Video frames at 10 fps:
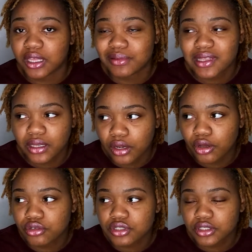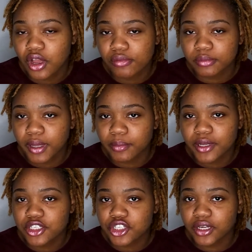He was like, no, you shouldn't comb them out
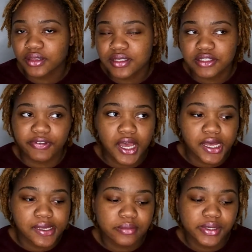because your hair looks fine.